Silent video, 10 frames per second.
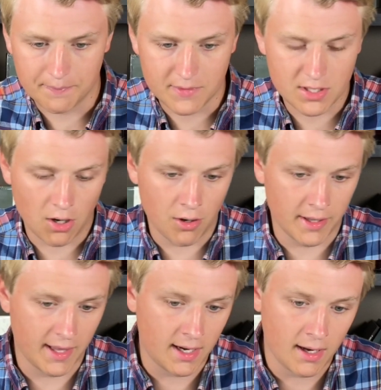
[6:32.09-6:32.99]
So,
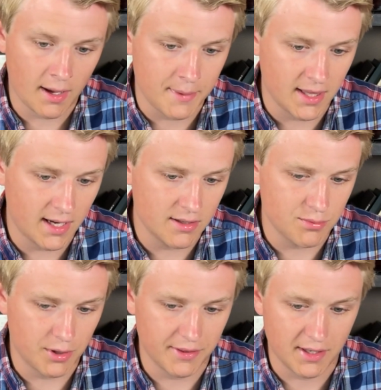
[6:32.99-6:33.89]
and that, I mean, that is
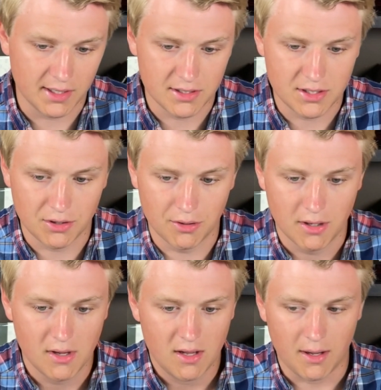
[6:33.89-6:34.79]
one thing too.
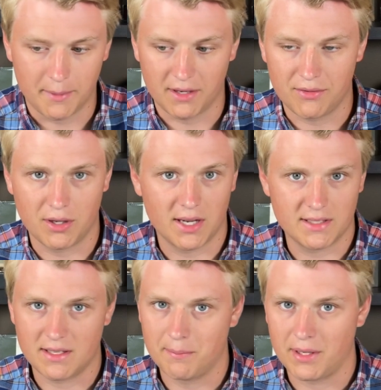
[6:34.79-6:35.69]
I mean, if you
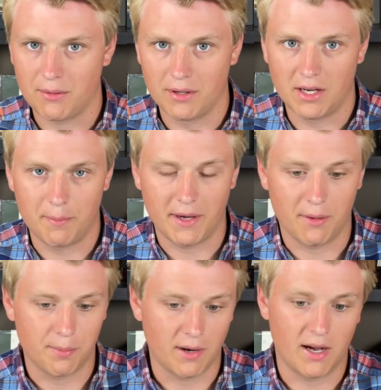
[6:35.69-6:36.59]
guys can pick one up,
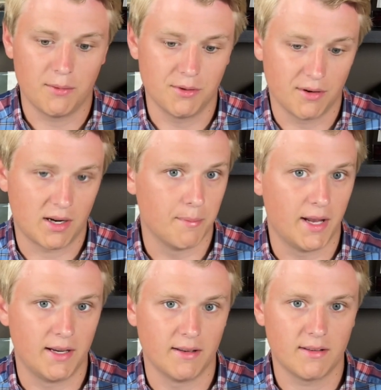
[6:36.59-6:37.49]
I would
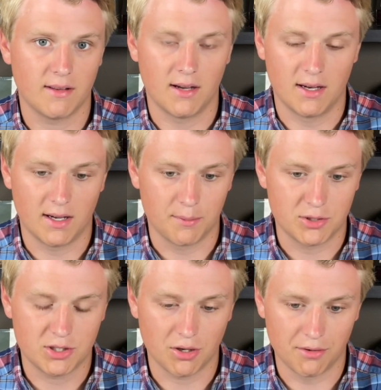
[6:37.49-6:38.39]
recommend it. I'm
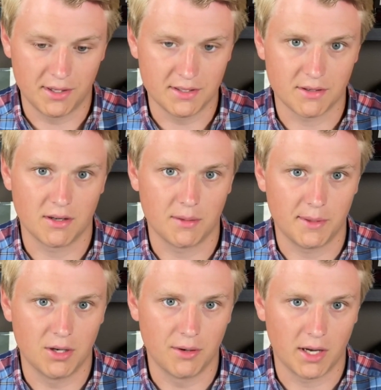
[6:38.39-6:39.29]
sure these are going to be
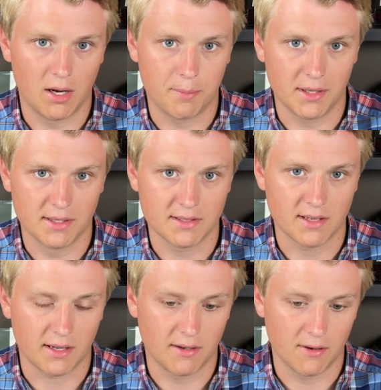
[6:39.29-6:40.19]
going up in the
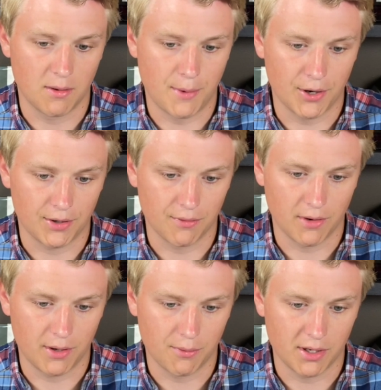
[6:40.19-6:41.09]
secondary market
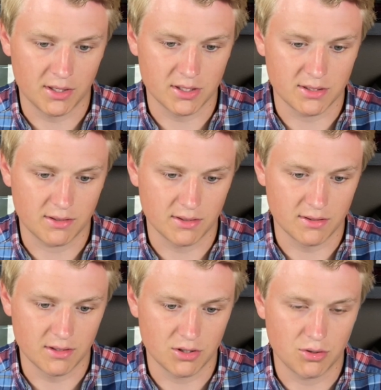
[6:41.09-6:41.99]
right away just because
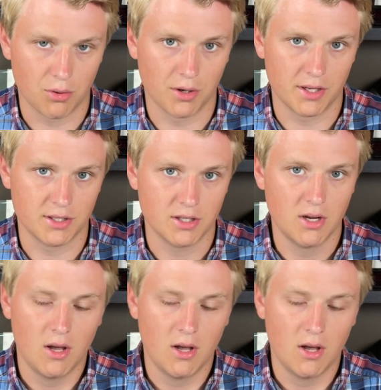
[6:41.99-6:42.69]
of the shortage.